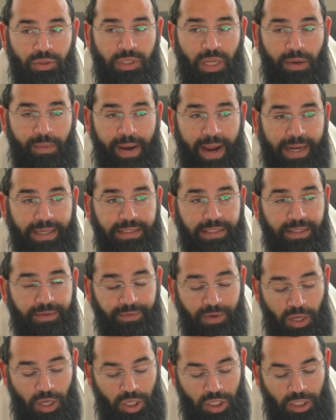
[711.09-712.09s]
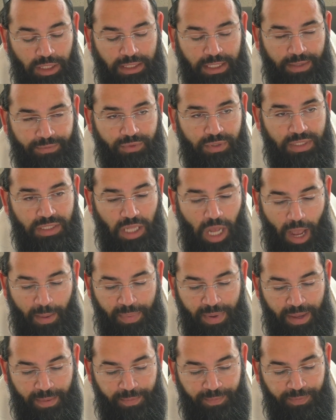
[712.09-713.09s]
directive, you still have to
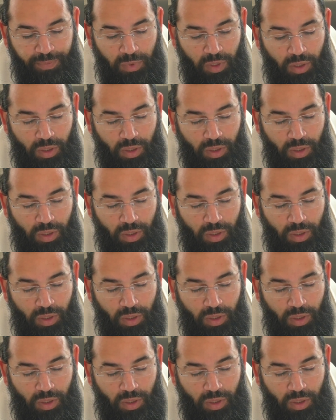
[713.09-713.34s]
stop him,